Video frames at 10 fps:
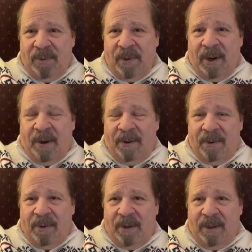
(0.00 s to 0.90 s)
it
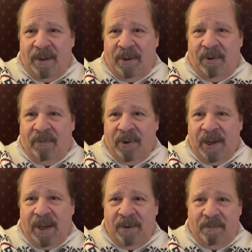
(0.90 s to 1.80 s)
all over
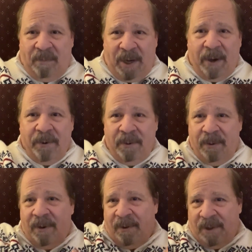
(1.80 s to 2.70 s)
again. My other
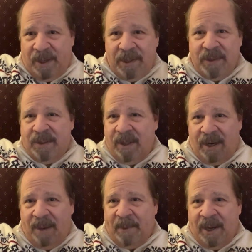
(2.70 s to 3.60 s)
little things that
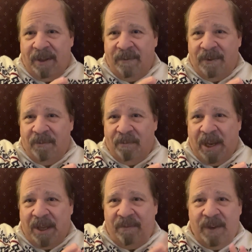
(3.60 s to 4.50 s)
I'm not even
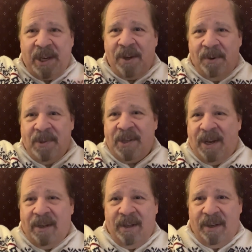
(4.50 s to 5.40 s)
making videos
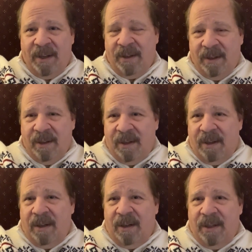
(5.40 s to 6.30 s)
on
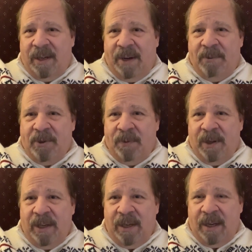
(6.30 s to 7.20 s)
that I was
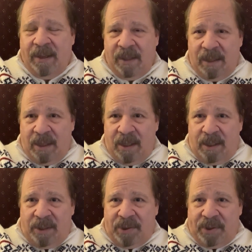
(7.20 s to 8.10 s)
working on.
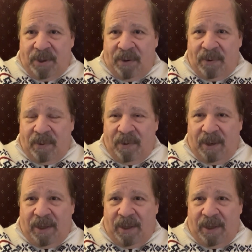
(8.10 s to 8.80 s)
So